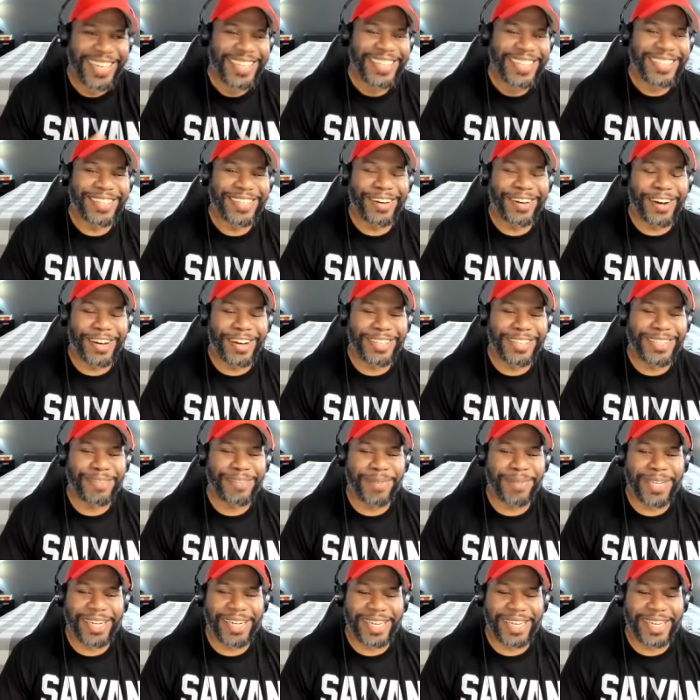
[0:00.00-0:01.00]
Yeah. So
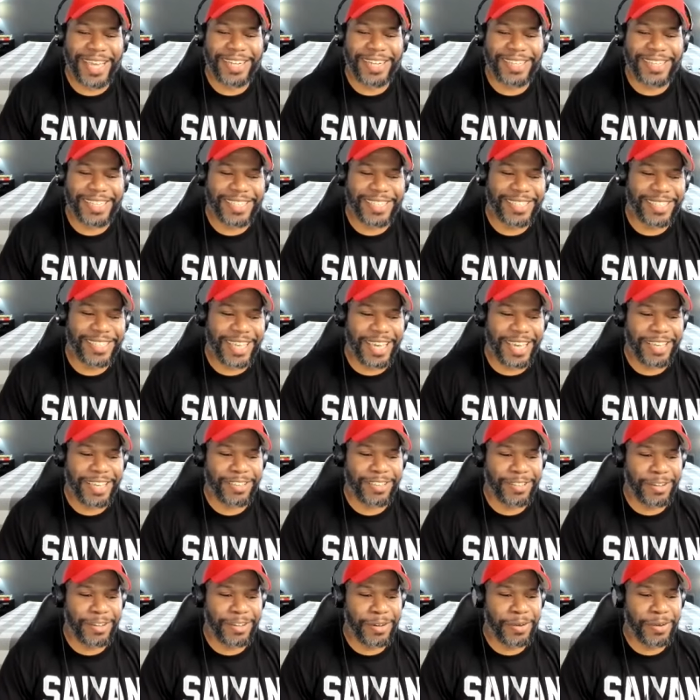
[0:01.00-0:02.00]
ultimately, at this
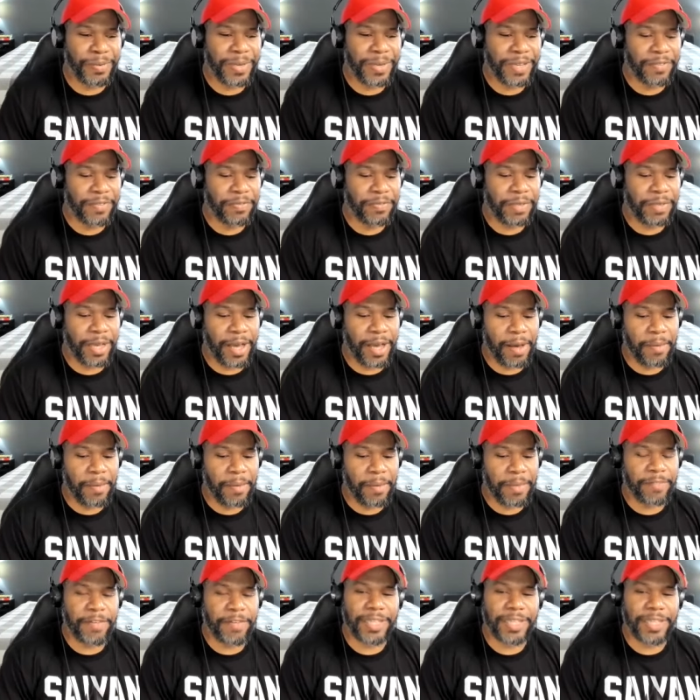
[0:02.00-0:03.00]
stage, though, we've um,
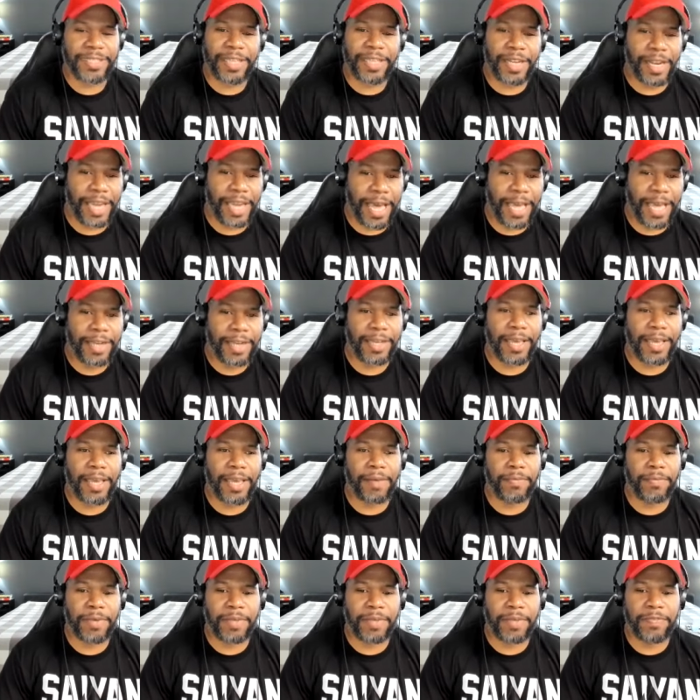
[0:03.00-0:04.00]
invested a lot,
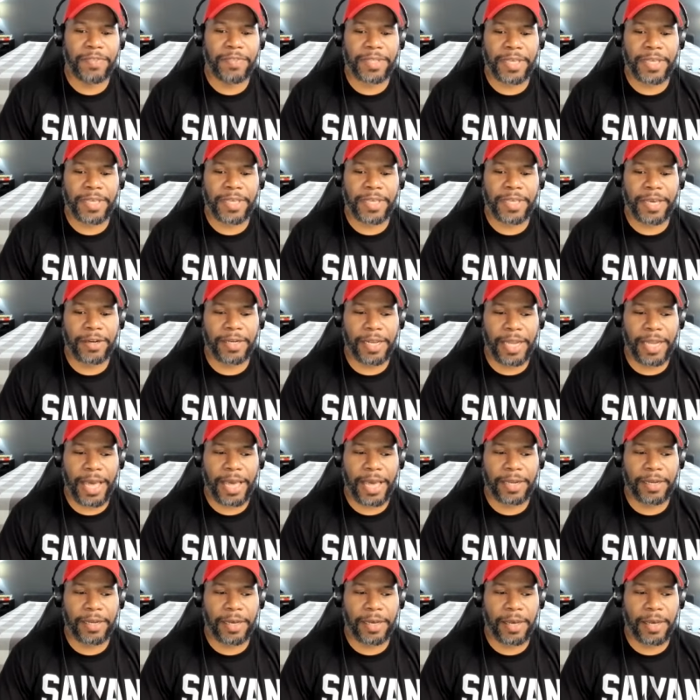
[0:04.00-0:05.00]
and we've shared a
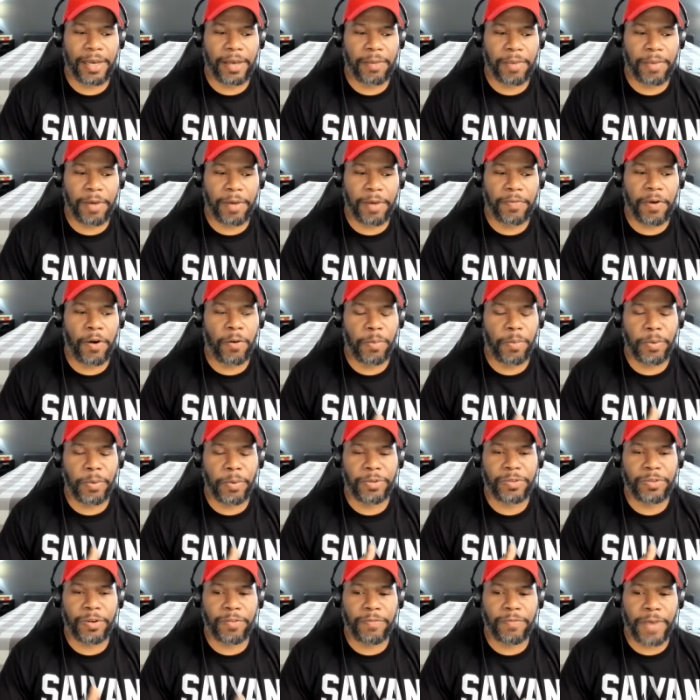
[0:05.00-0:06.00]
lot uh, of our own
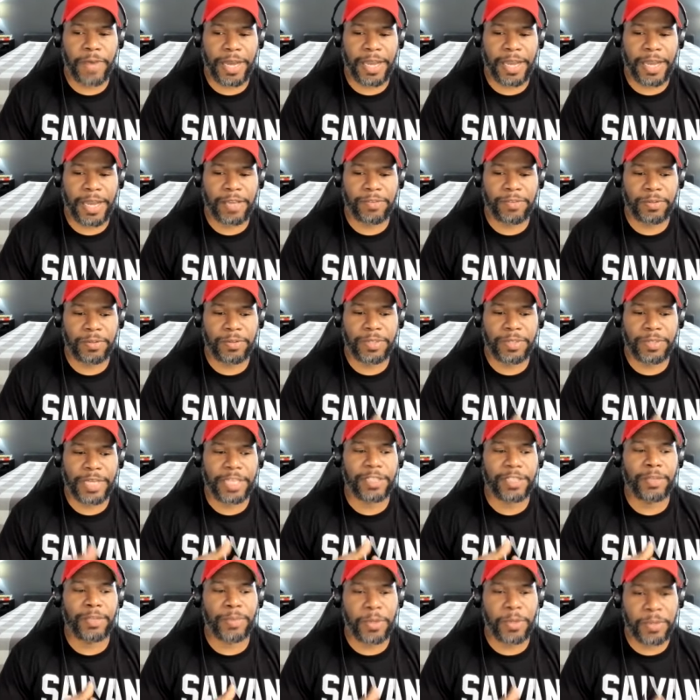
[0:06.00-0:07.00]
personal financial
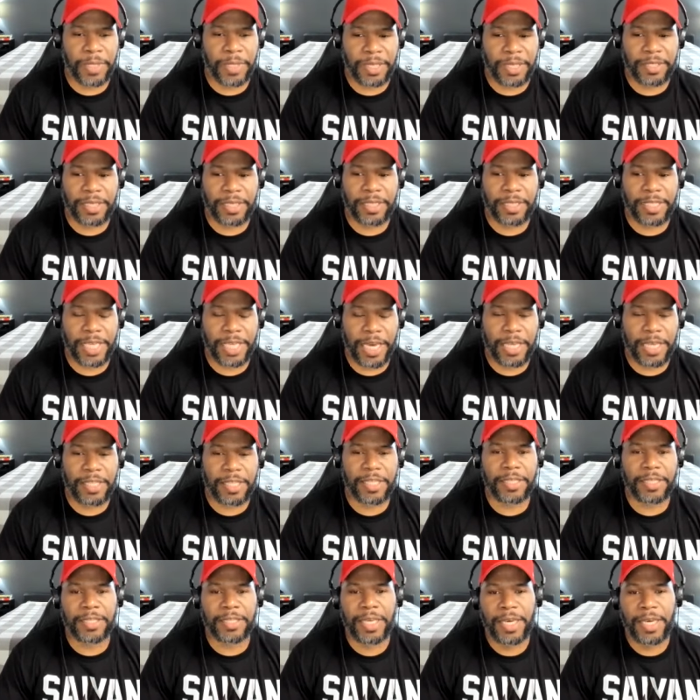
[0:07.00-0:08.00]
testimonies and
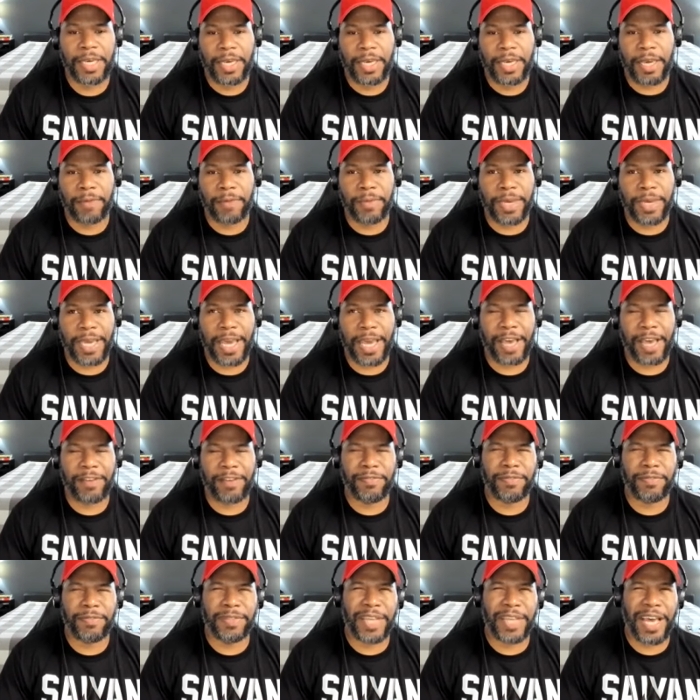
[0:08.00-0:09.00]
changes. And we
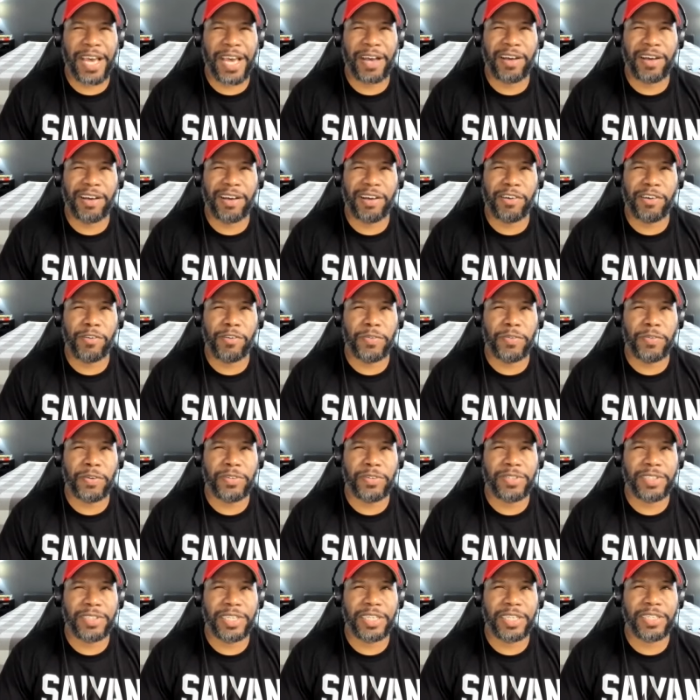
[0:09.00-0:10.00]
have now over
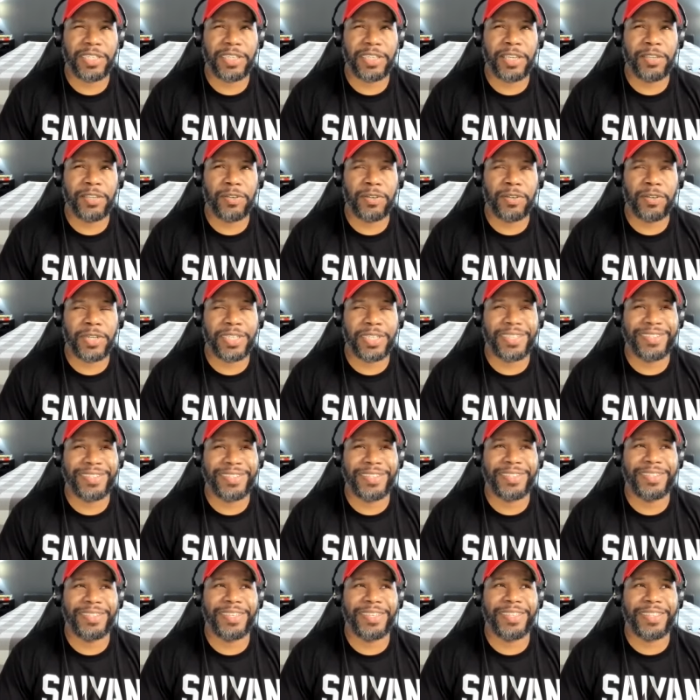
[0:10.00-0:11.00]
six hundred
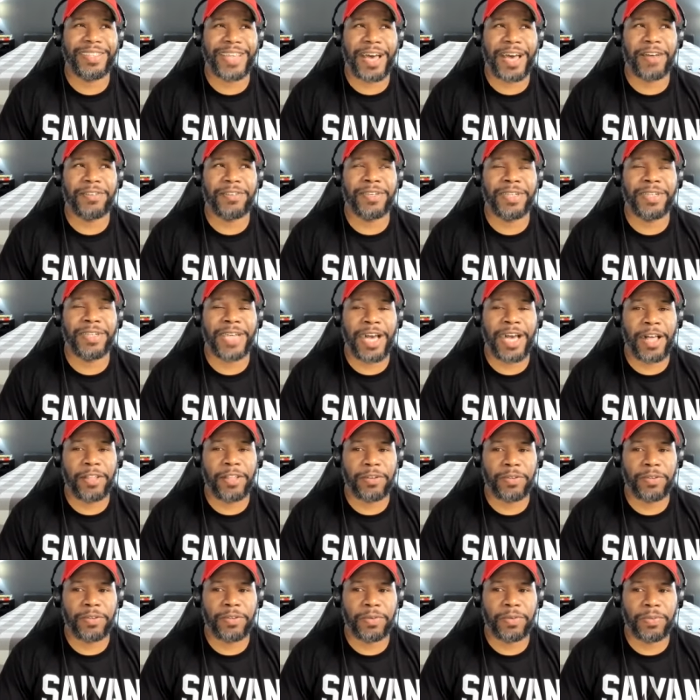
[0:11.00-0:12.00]
sixty thousand
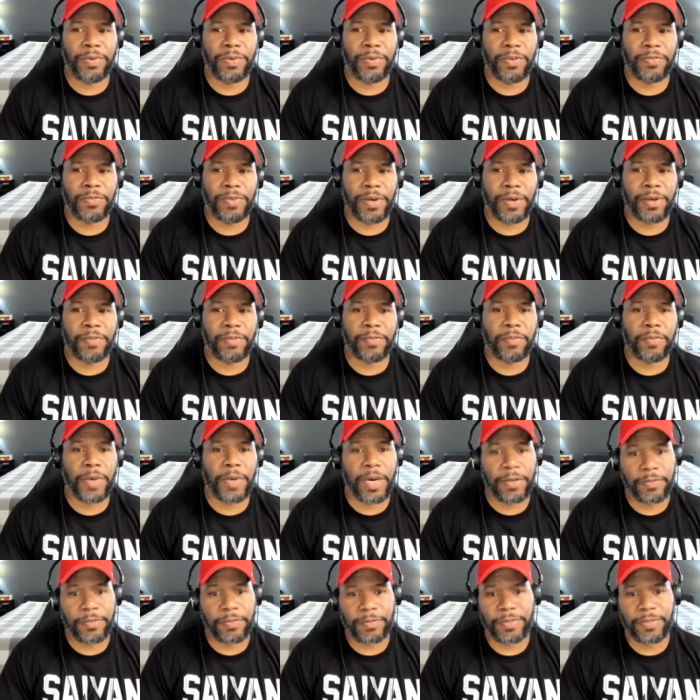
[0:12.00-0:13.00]
dollars worth of
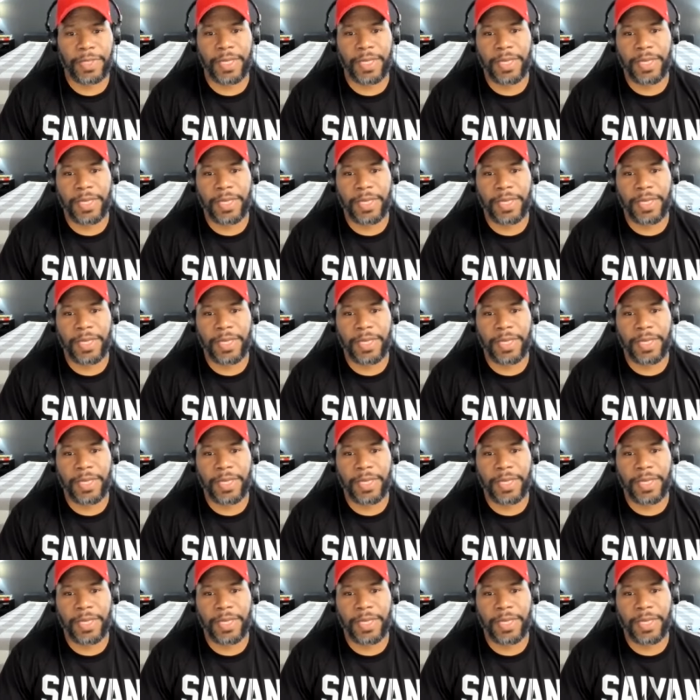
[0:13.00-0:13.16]
wealth.